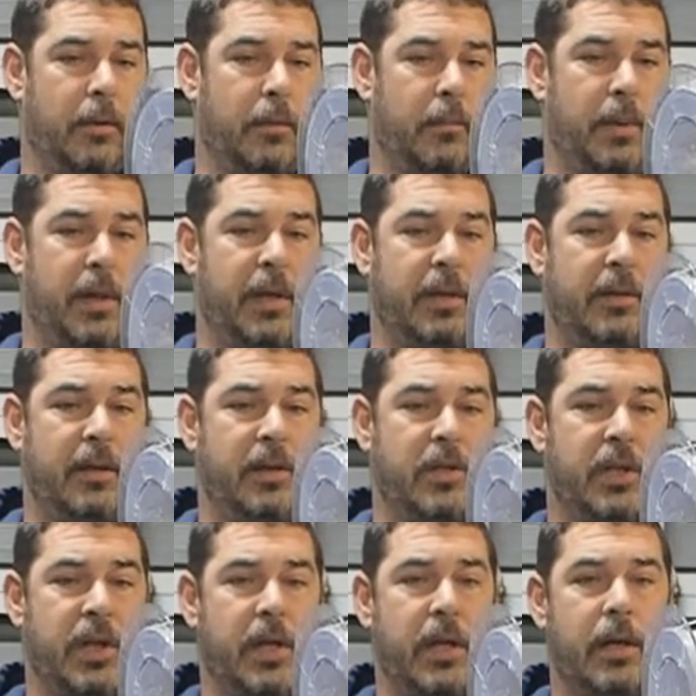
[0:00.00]

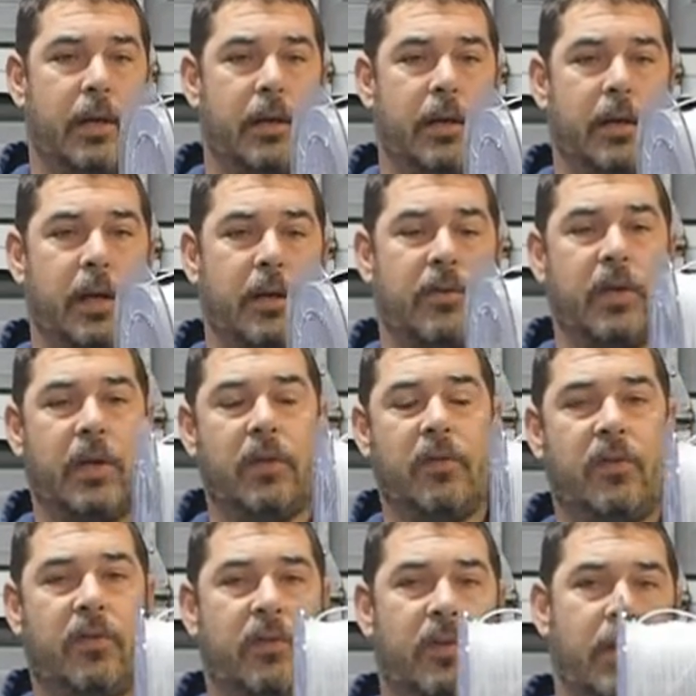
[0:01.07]
PETG, and as you can
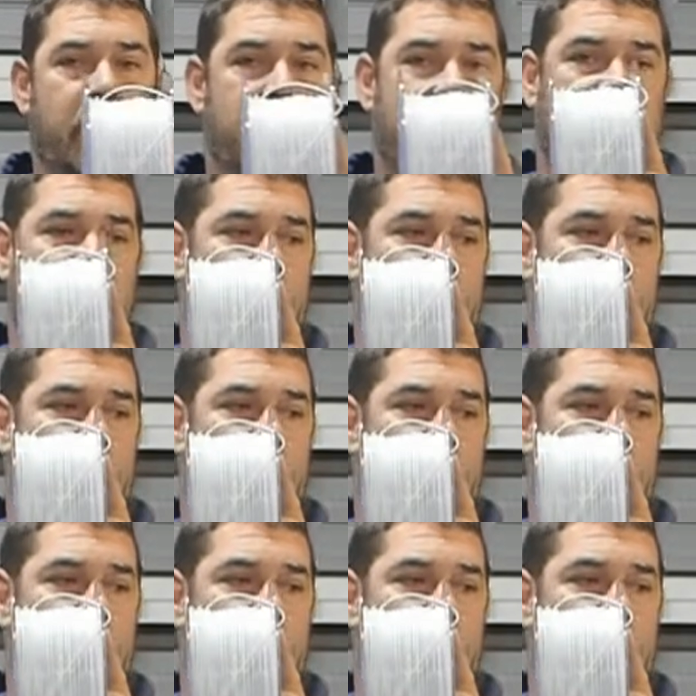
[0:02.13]
see, it's a